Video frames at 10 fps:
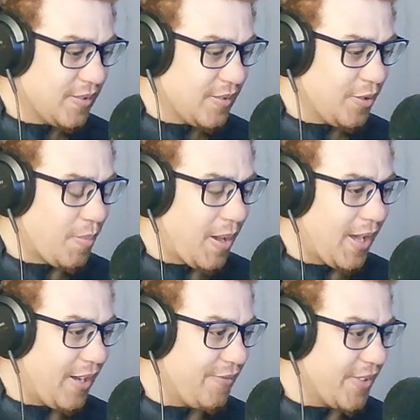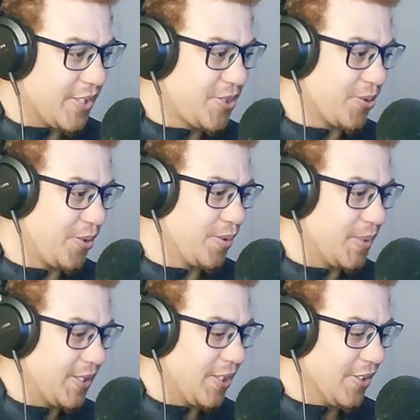You may have that sword,
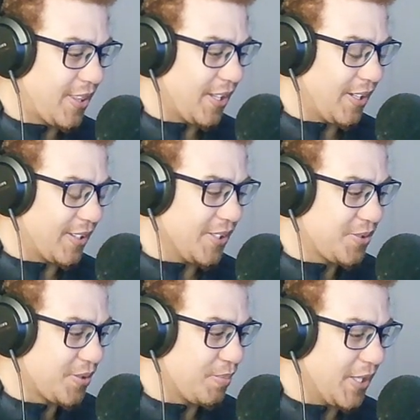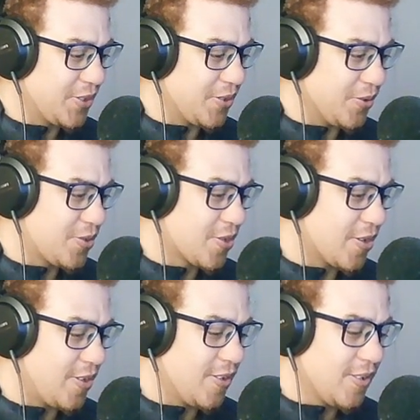but don't think that's what makes you
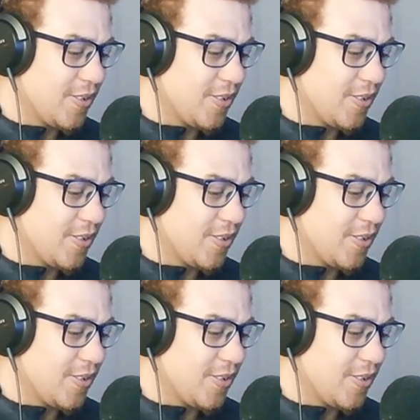strong.